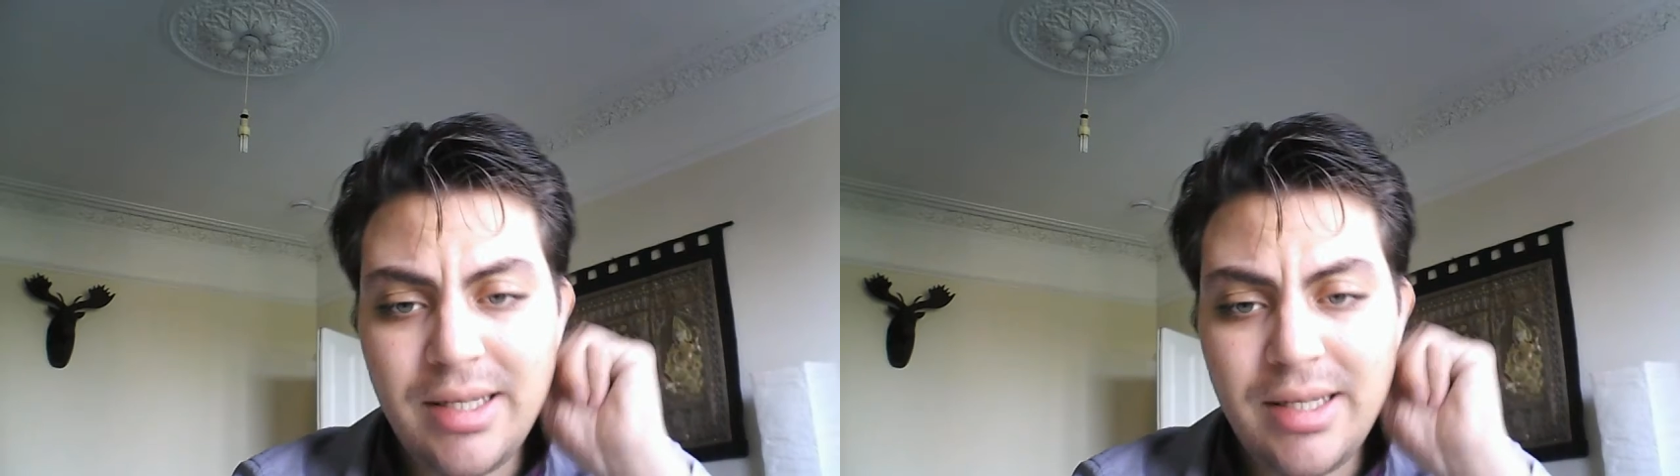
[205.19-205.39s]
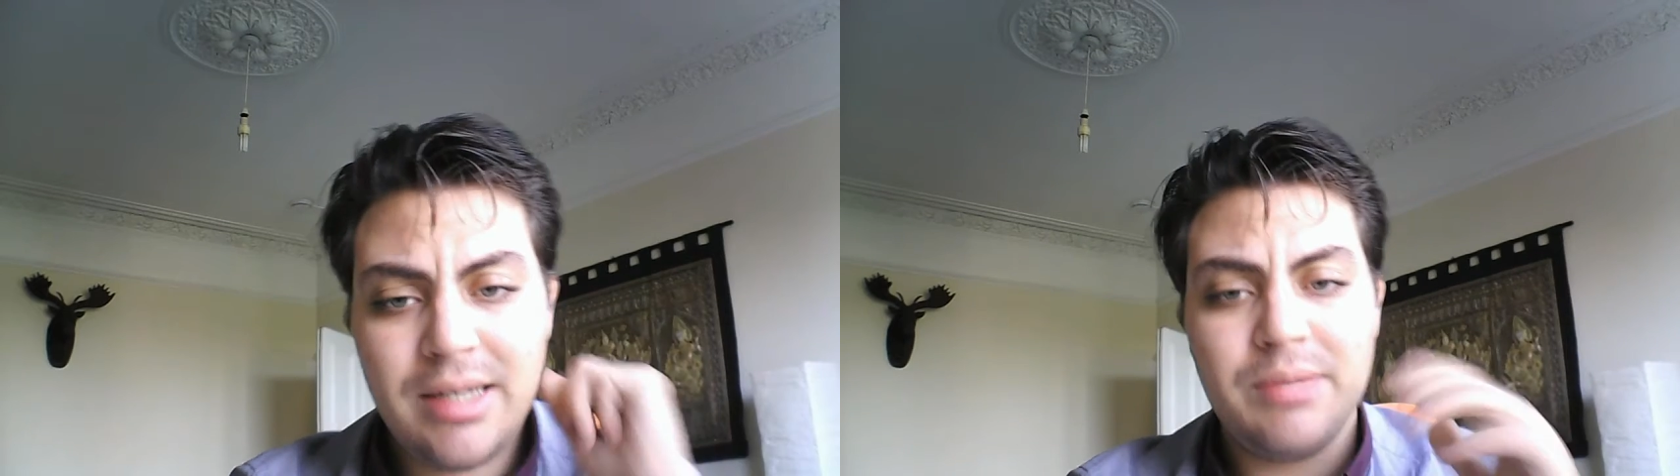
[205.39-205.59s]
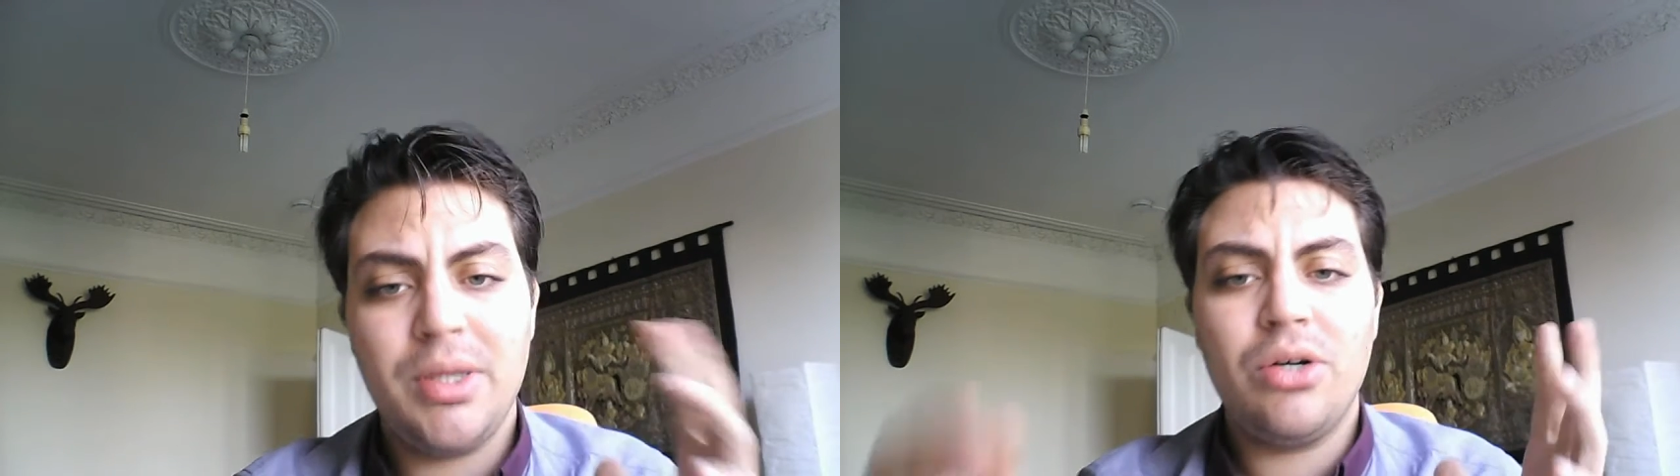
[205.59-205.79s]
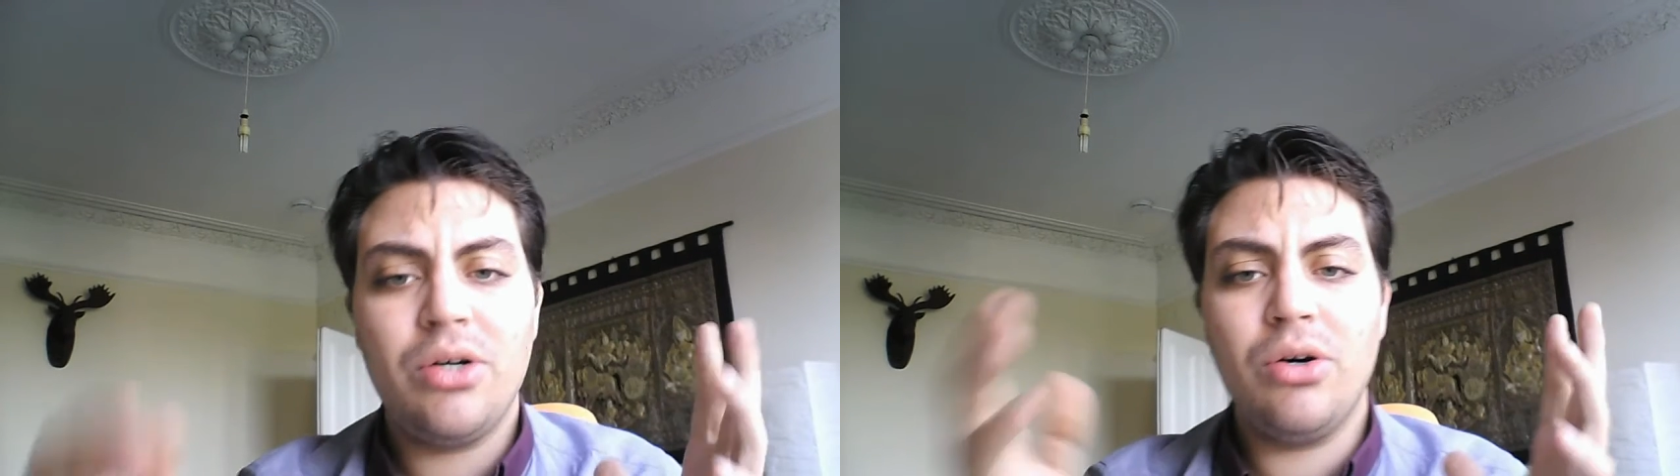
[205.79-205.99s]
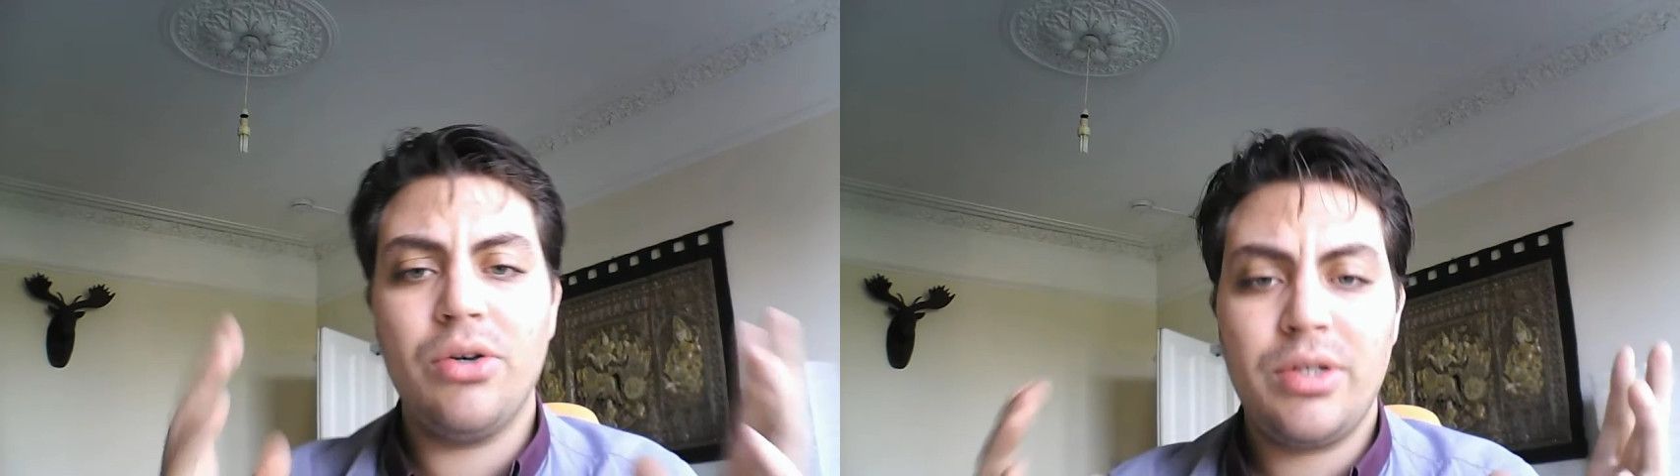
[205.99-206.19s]

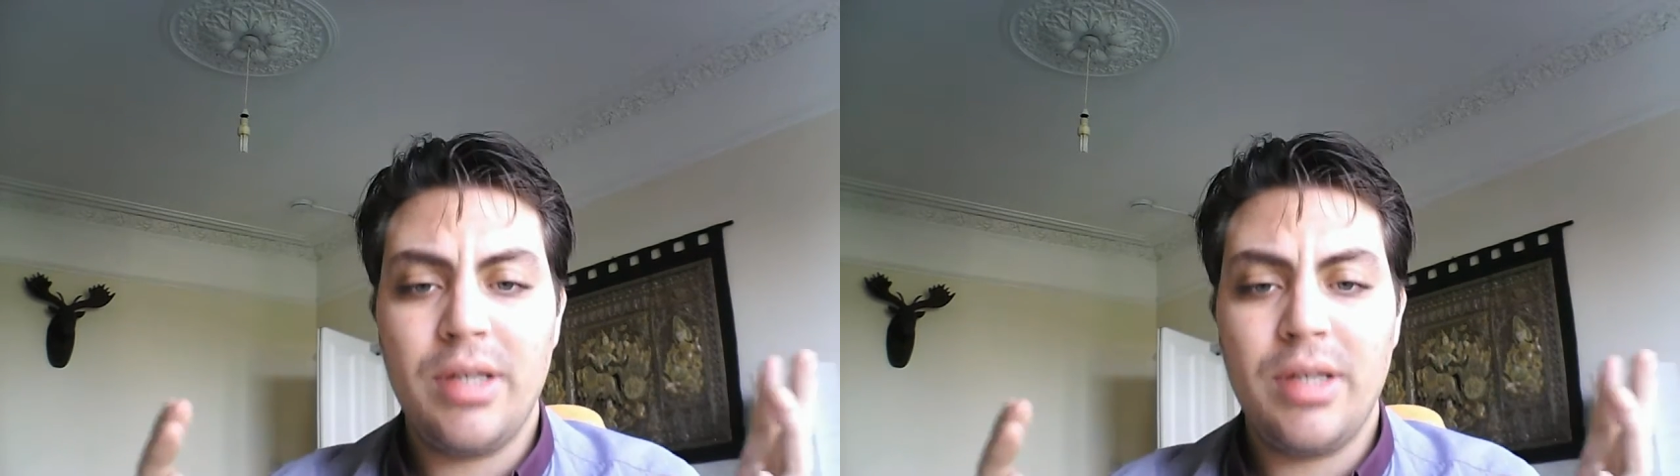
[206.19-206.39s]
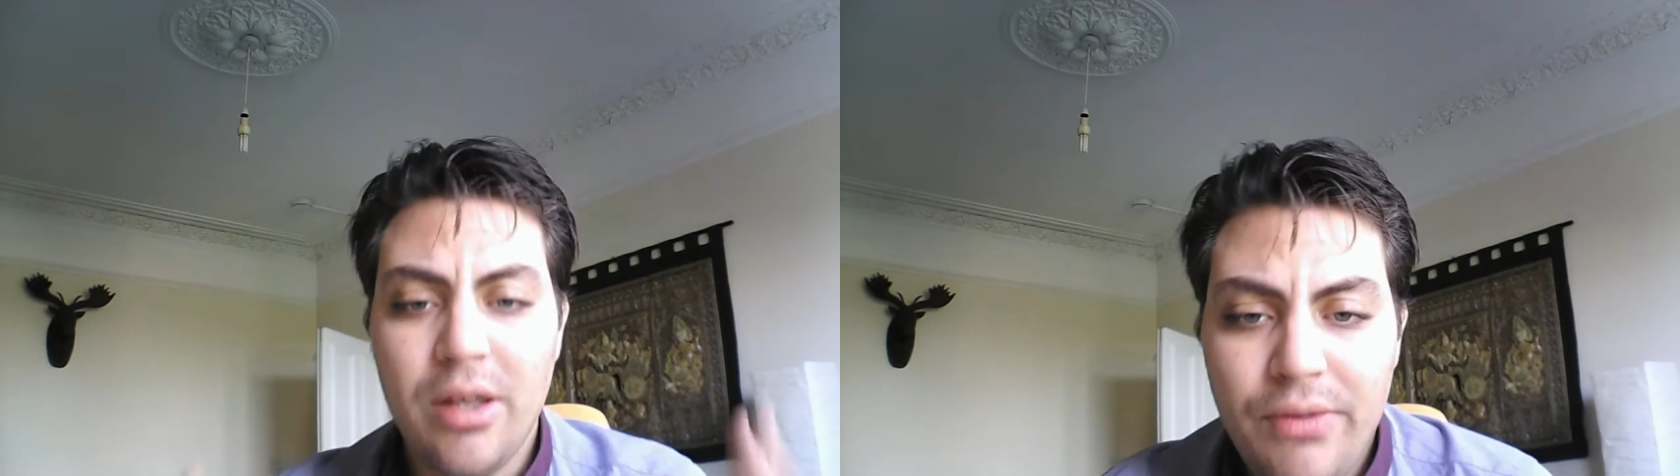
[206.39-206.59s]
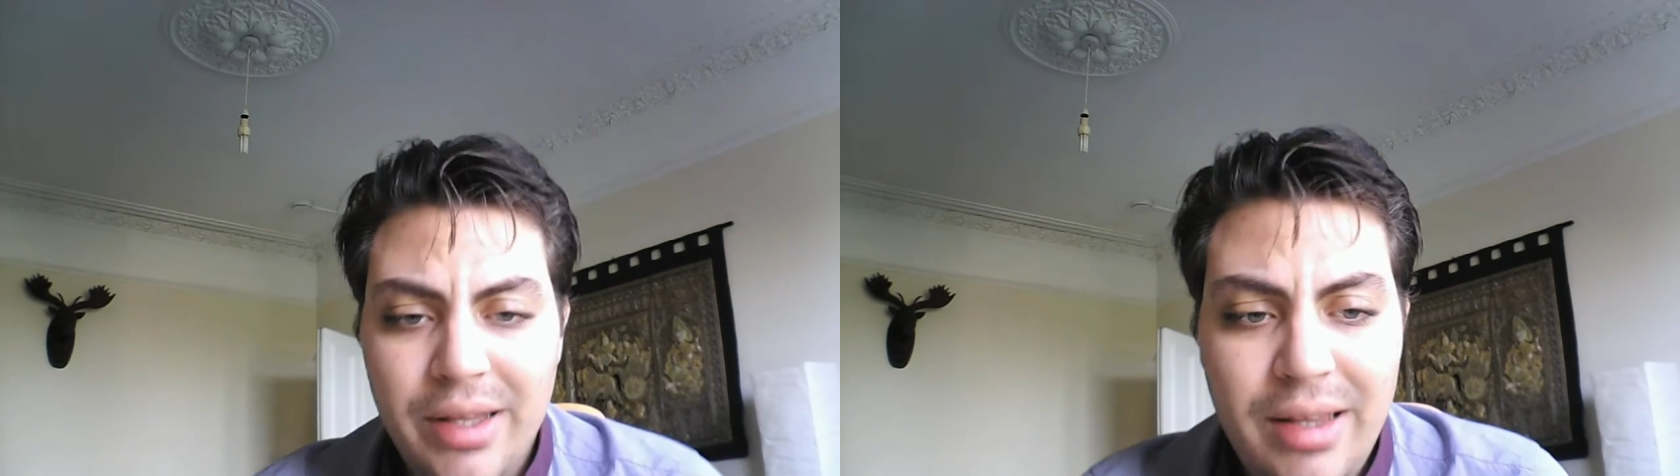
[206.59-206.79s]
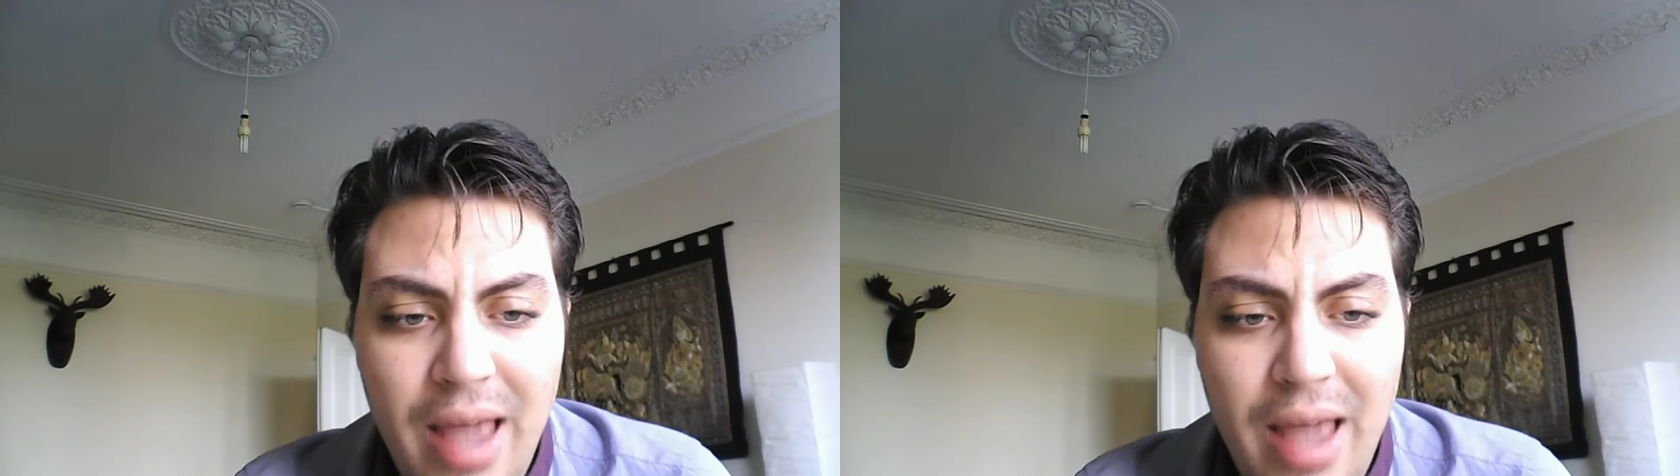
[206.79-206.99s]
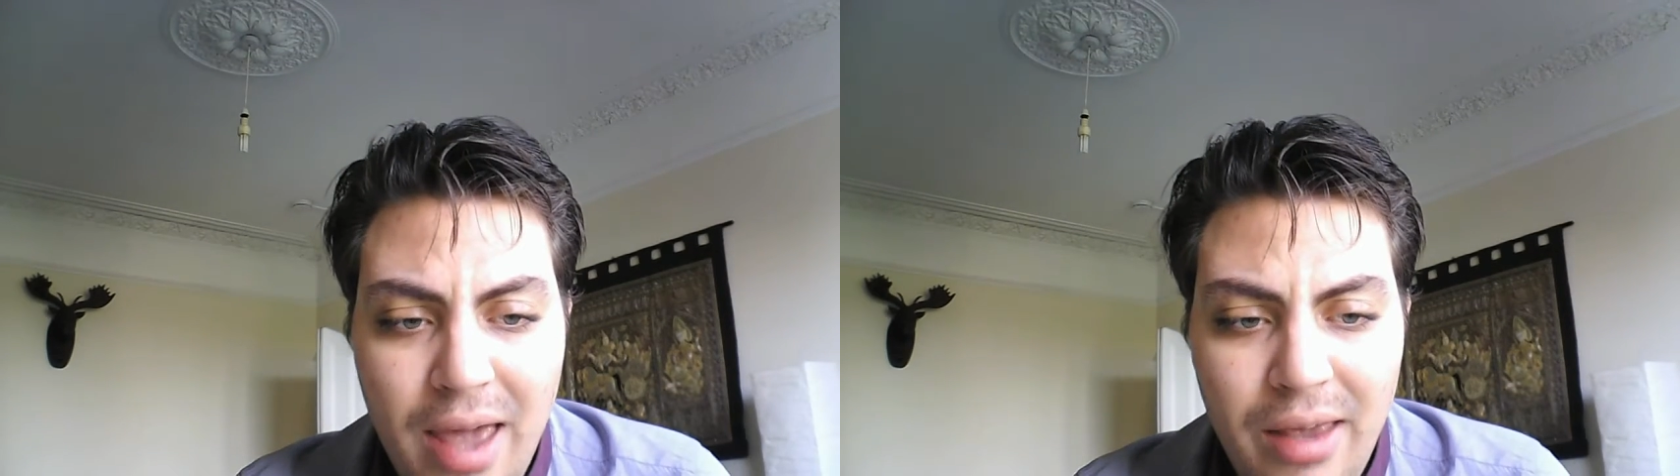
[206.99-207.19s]
because at the end of the
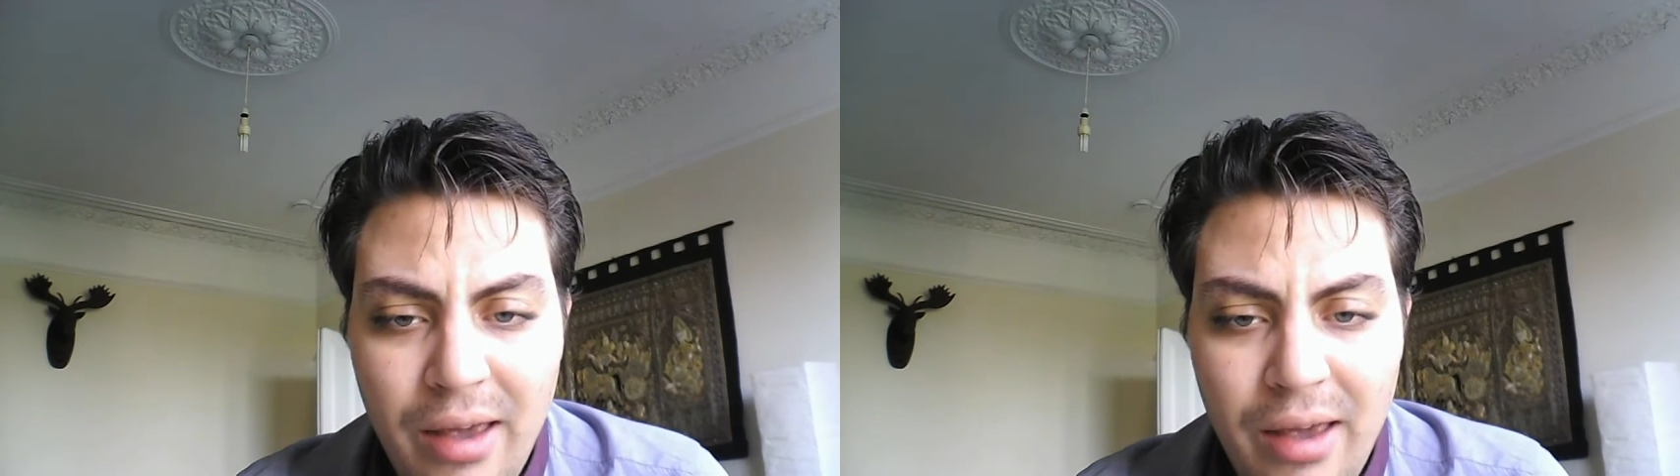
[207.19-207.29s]
day,